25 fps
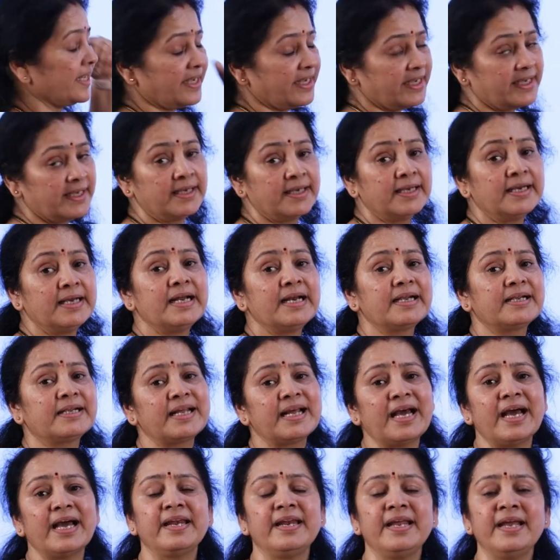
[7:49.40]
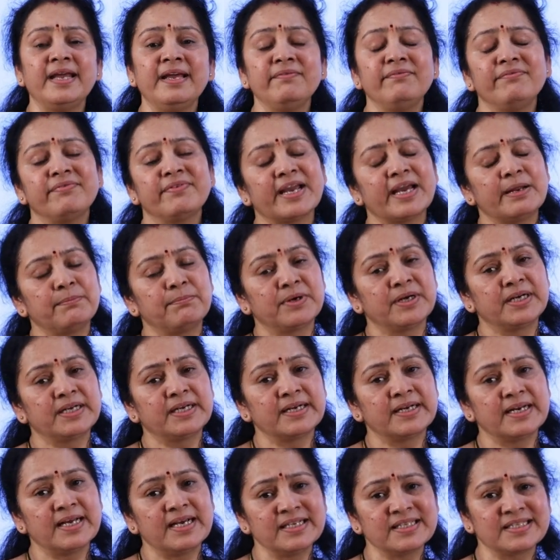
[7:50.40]
A. Tan A can be
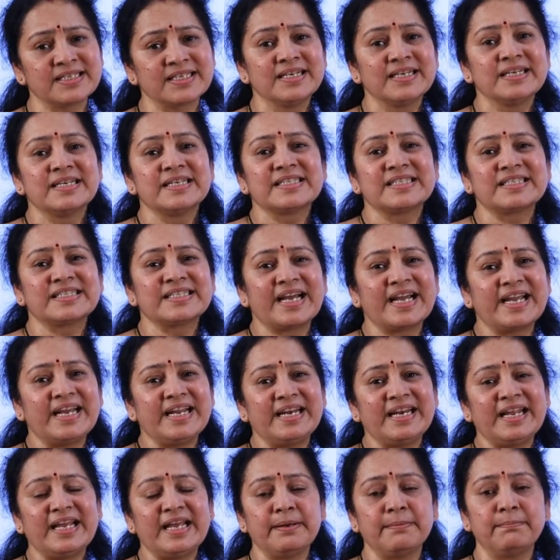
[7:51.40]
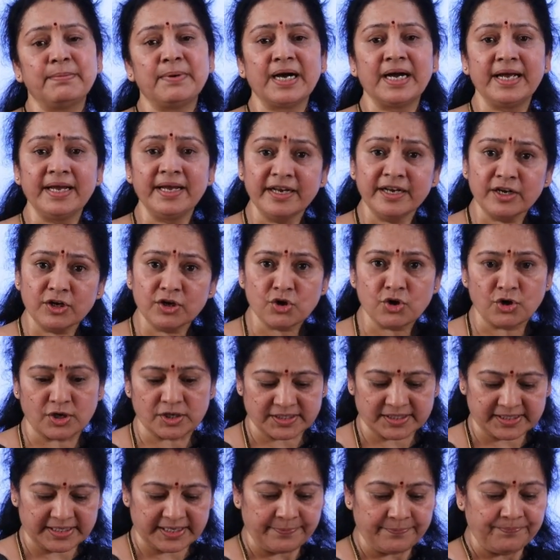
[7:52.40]
written as sin A by
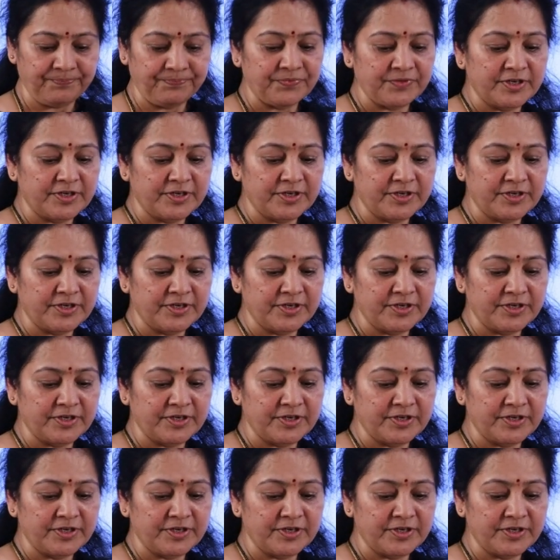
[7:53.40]
cos A.